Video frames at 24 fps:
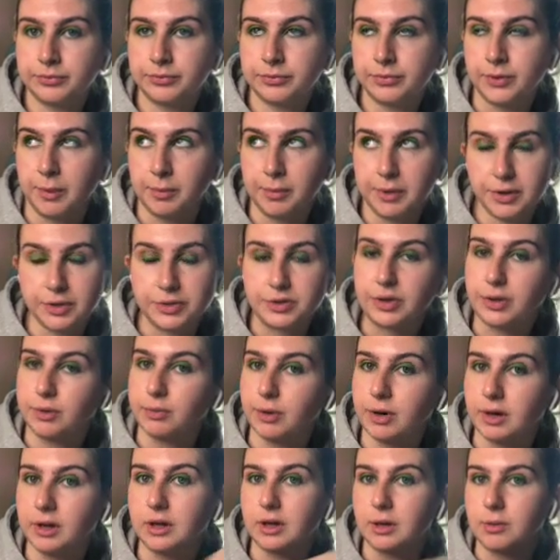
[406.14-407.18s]
I'm gonna start
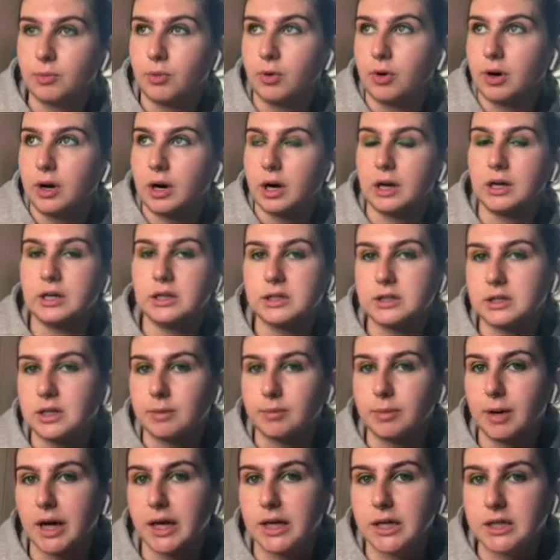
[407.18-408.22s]
wearing that more. I need to get
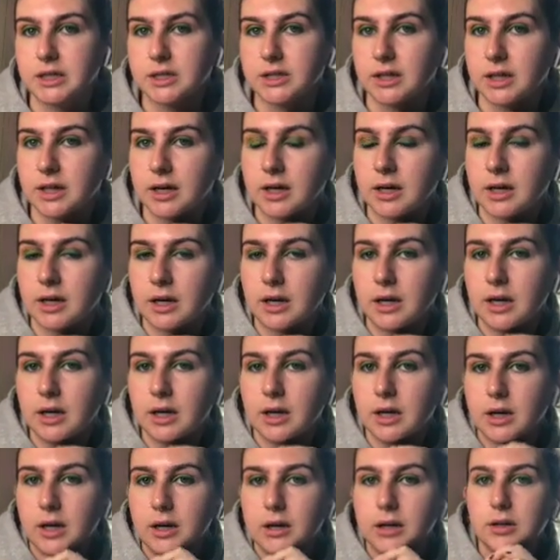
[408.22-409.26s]
back into
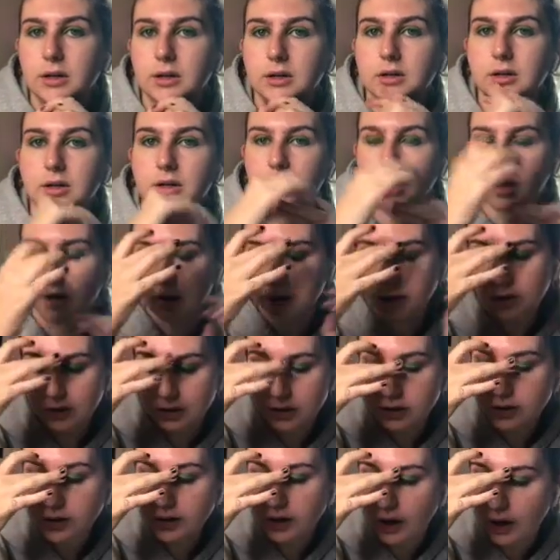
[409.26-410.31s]

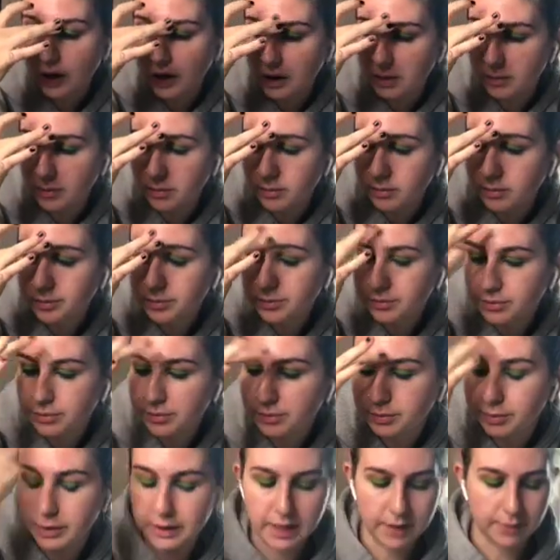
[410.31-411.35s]
colors.
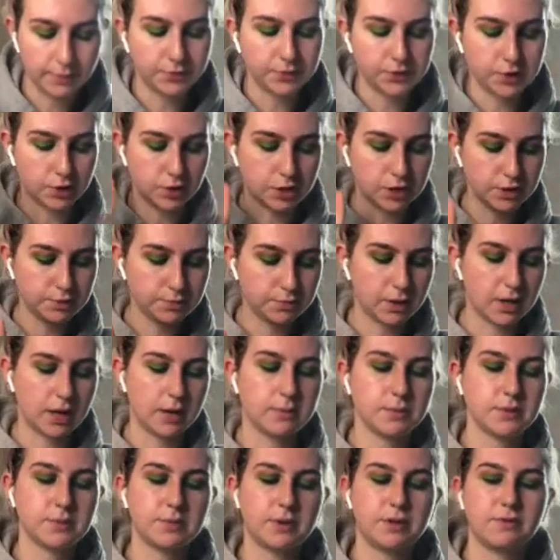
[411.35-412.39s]
But yeah, so I just
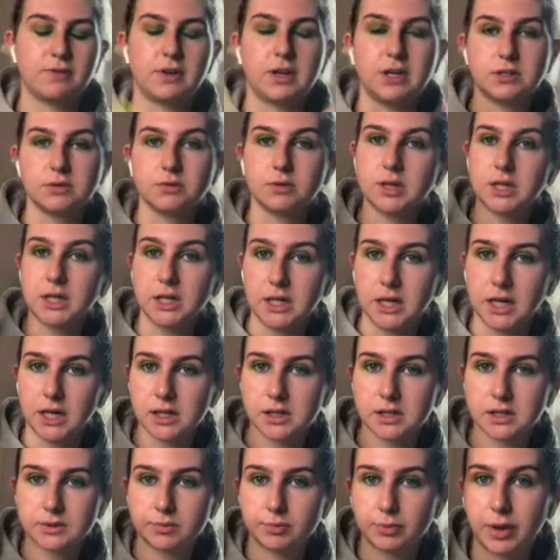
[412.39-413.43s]
primed my face with the
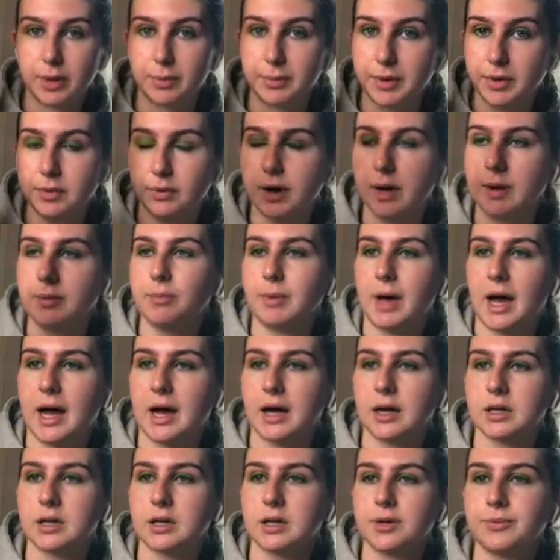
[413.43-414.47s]
NYX Plump It Right
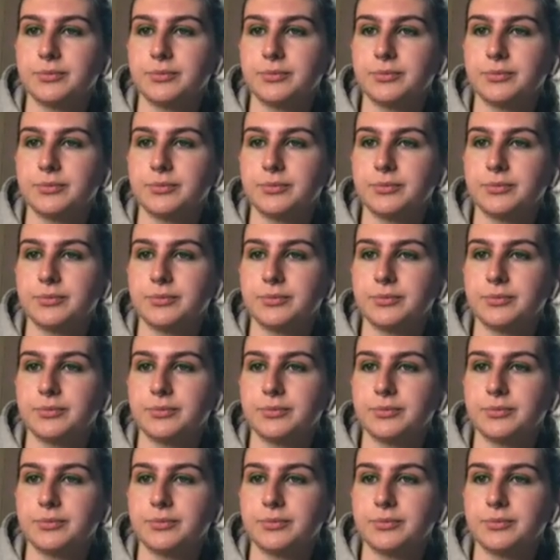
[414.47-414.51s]
Back